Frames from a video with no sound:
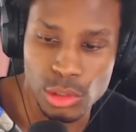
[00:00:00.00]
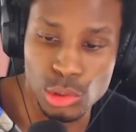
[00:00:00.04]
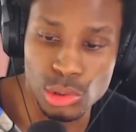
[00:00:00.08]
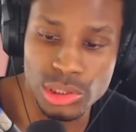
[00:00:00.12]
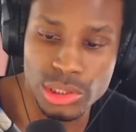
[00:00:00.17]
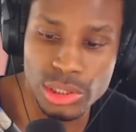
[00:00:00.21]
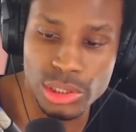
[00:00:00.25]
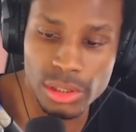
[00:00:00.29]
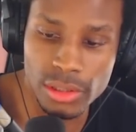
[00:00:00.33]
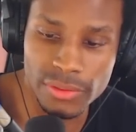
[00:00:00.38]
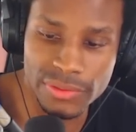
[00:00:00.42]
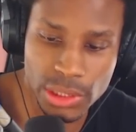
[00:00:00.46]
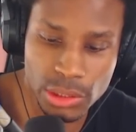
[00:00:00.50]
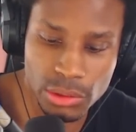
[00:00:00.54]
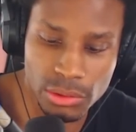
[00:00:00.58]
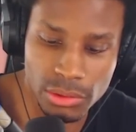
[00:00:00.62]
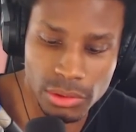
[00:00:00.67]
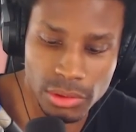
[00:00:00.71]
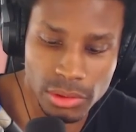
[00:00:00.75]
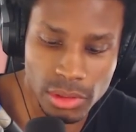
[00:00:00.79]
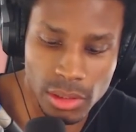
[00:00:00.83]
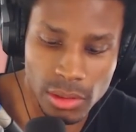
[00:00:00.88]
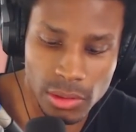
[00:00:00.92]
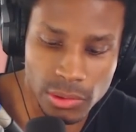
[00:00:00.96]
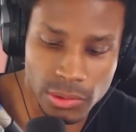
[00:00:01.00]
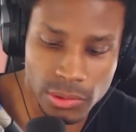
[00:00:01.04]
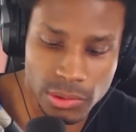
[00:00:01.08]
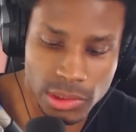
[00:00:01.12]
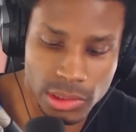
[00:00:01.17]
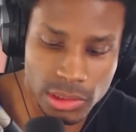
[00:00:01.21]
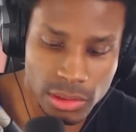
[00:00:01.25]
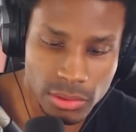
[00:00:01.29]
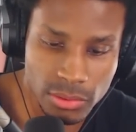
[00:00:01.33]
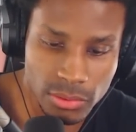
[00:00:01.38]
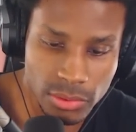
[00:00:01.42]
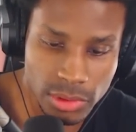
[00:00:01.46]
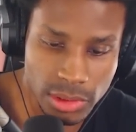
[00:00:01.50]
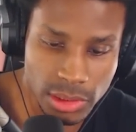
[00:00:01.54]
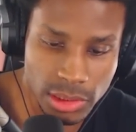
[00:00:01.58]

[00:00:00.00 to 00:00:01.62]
You still have two ults.